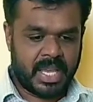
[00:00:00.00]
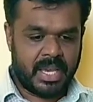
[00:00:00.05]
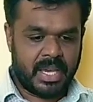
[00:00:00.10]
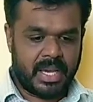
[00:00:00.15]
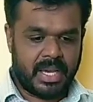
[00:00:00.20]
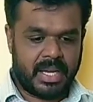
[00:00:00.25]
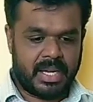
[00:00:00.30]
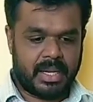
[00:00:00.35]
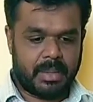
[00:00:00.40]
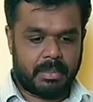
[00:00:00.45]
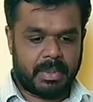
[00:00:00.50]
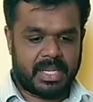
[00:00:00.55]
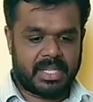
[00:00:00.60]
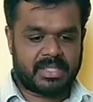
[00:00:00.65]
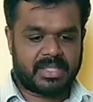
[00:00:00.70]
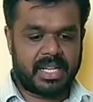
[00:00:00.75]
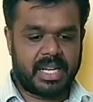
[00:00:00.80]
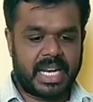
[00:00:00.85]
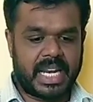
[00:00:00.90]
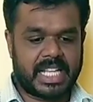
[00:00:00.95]
and the
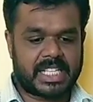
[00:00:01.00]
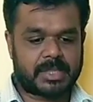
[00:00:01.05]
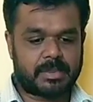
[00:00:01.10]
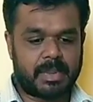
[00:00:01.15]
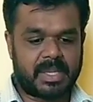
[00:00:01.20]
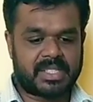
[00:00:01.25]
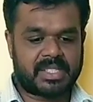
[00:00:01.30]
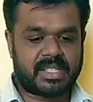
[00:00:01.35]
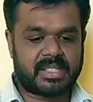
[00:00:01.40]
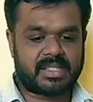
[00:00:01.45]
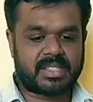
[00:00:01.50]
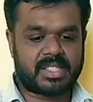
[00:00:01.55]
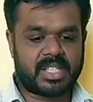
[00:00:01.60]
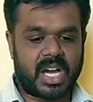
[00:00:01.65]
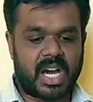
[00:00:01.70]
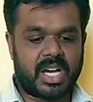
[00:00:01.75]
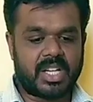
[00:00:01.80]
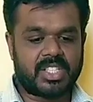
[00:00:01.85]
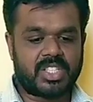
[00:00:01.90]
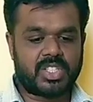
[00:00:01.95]
personal expenses
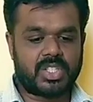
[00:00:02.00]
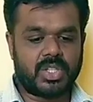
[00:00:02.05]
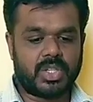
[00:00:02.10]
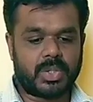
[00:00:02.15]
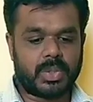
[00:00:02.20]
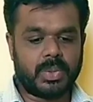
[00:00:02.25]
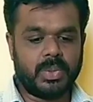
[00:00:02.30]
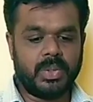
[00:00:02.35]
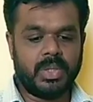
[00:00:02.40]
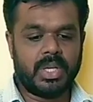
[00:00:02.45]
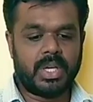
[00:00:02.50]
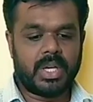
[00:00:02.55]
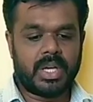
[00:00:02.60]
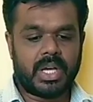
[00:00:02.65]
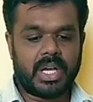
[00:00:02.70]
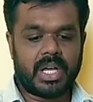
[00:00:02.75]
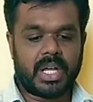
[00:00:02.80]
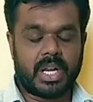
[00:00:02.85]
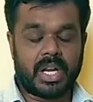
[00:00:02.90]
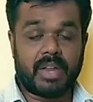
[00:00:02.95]
charged to
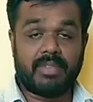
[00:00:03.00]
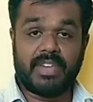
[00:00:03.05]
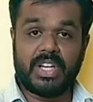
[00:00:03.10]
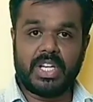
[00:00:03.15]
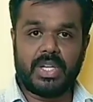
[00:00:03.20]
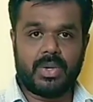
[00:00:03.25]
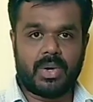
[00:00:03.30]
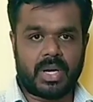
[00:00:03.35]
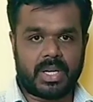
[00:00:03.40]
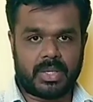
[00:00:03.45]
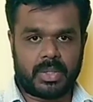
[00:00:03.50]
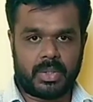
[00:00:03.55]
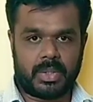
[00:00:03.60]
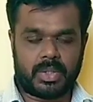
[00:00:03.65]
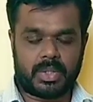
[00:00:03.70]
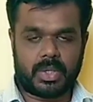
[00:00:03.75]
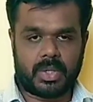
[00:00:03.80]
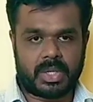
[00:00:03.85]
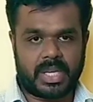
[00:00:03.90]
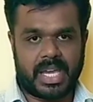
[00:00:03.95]
revenue account.
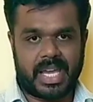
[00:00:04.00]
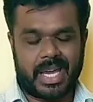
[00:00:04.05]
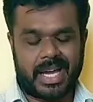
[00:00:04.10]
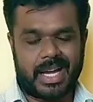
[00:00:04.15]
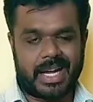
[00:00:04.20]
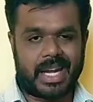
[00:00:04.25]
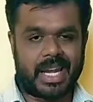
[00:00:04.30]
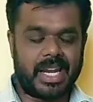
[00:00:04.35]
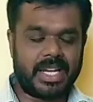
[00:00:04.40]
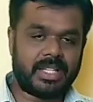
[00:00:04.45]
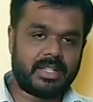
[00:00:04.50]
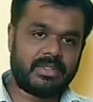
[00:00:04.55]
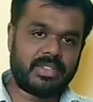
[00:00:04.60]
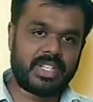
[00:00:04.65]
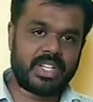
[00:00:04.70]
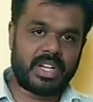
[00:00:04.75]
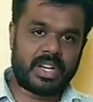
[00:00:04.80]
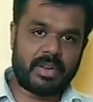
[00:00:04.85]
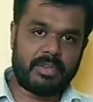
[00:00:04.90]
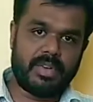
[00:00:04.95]
Okay, underline the word
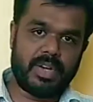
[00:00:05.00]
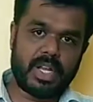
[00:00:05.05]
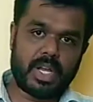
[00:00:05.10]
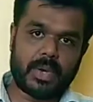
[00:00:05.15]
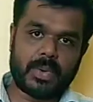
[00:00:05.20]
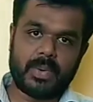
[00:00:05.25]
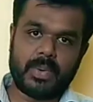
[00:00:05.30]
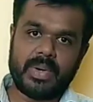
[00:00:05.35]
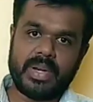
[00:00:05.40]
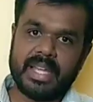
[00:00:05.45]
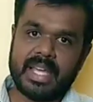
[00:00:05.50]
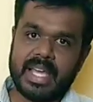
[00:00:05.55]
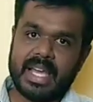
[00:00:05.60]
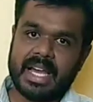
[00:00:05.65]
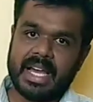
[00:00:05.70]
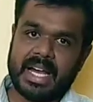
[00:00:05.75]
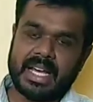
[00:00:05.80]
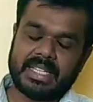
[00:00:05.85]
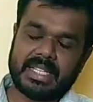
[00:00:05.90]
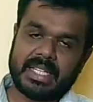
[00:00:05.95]
revenue account.
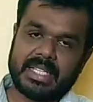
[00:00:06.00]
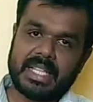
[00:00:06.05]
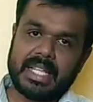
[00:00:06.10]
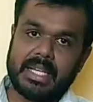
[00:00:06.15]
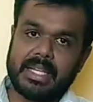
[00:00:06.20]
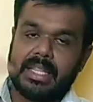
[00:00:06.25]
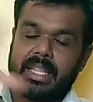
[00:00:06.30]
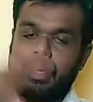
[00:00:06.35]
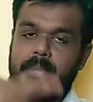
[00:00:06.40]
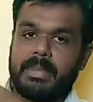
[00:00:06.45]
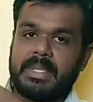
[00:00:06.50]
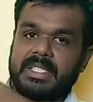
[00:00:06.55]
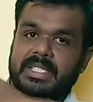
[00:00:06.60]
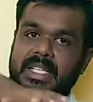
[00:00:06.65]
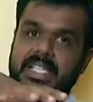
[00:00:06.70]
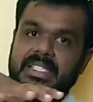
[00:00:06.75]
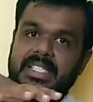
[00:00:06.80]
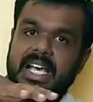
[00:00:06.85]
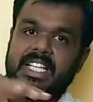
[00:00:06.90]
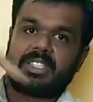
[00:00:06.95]
Other than the business
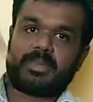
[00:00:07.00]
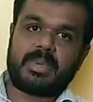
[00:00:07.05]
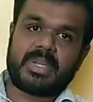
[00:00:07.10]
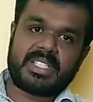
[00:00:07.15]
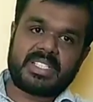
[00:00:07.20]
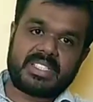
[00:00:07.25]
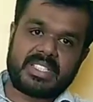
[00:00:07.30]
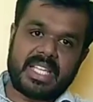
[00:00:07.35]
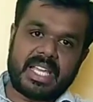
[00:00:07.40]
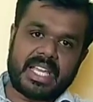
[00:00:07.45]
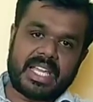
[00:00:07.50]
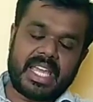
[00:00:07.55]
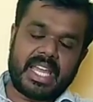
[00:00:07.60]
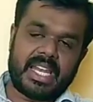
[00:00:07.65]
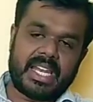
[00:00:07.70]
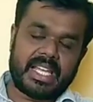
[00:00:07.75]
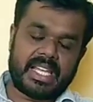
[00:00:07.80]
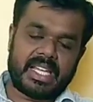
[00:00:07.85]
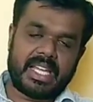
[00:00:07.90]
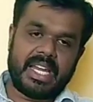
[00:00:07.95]
aspects, they can
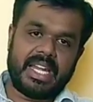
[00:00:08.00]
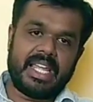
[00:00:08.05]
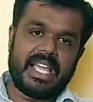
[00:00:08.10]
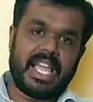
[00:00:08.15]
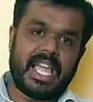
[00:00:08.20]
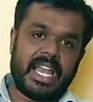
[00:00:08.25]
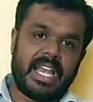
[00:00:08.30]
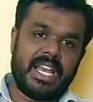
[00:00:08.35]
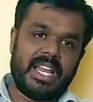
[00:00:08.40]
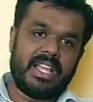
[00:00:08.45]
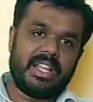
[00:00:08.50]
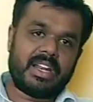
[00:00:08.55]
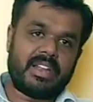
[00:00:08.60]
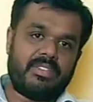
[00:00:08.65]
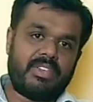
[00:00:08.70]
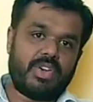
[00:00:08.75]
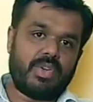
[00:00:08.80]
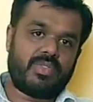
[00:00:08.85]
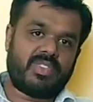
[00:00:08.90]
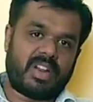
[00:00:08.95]
getting any
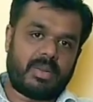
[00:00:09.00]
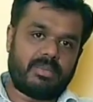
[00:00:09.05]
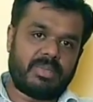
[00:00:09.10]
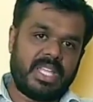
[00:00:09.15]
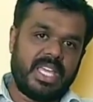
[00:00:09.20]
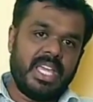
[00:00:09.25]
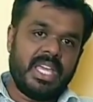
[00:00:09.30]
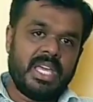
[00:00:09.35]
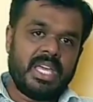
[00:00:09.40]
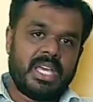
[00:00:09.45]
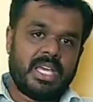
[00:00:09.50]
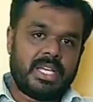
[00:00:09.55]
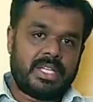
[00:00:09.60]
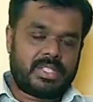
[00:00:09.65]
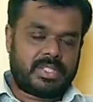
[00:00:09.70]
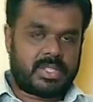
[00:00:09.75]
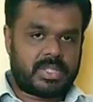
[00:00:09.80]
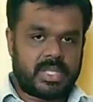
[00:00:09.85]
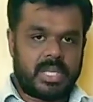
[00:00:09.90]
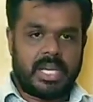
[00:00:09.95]
revenue from the
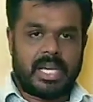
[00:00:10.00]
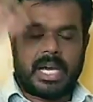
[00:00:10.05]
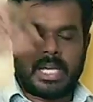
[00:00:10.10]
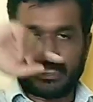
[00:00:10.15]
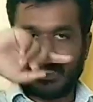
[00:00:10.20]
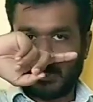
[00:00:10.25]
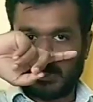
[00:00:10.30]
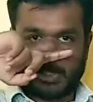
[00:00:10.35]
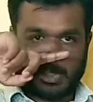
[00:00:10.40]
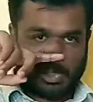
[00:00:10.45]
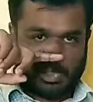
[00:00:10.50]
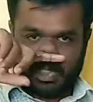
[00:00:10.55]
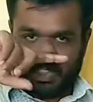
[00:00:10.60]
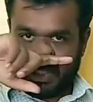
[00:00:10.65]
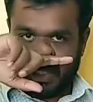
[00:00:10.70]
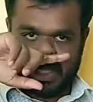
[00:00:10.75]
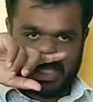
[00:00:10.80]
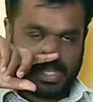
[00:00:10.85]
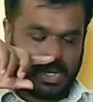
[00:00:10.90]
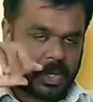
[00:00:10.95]
other
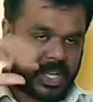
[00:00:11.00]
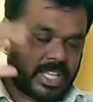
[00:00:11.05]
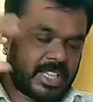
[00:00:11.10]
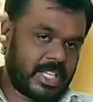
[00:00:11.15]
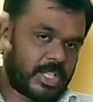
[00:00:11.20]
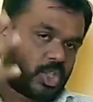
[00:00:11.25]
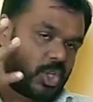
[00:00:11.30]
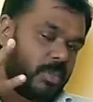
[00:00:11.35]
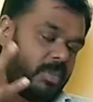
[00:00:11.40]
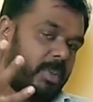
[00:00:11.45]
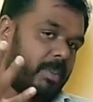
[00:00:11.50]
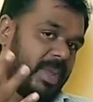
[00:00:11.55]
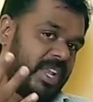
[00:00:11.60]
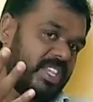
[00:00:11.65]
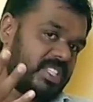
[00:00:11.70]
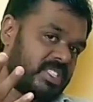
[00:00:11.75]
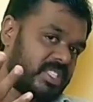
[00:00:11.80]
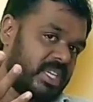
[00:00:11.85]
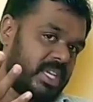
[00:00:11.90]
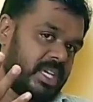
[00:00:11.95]
sources. Okay, they should be
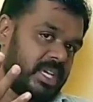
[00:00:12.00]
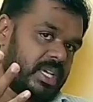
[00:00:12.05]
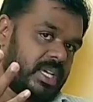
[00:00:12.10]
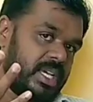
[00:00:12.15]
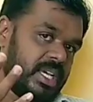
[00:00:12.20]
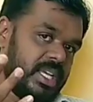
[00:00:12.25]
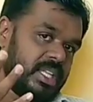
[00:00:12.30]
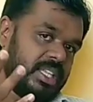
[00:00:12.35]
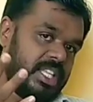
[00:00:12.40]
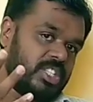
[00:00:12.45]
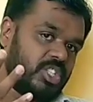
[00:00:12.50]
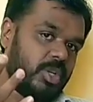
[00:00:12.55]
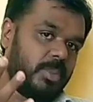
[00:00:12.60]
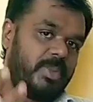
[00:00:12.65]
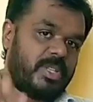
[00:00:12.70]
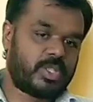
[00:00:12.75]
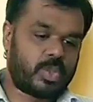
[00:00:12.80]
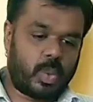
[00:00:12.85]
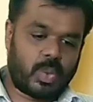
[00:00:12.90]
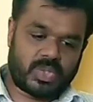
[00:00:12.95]
they should be
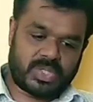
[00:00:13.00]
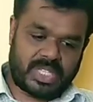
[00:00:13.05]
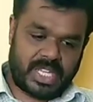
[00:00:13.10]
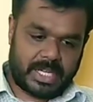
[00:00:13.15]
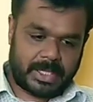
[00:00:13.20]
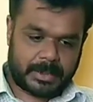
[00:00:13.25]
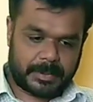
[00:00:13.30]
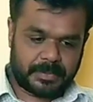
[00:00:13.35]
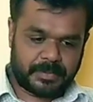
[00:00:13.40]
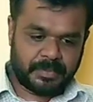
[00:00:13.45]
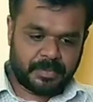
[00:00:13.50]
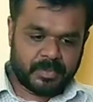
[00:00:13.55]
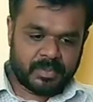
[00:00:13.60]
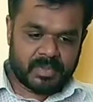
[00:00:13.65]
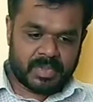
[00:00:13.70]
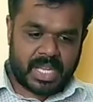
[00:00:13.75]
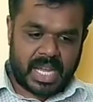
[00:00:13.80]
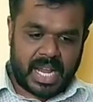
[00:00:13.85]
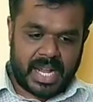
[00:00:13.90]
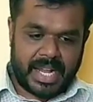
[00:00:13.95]
sourced that.
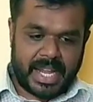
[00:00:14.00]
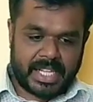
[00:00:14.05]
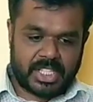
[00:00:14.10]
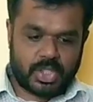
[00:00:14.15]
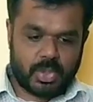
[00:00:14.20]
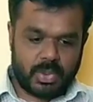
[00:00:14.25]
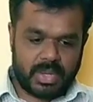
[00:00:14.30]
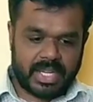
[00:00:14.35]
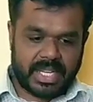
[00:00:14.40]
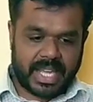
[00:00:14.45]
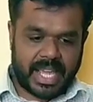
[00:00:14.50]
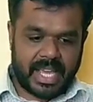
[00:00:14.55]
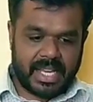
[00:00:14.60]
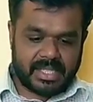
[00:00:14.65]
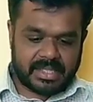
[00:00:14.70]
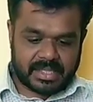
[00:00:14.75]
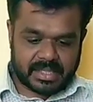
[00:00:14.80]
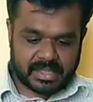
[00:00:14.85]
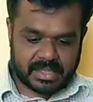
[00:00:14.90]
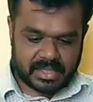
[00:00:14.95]
And next one,
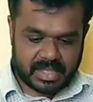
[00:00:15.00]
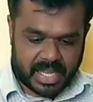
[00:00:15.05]
case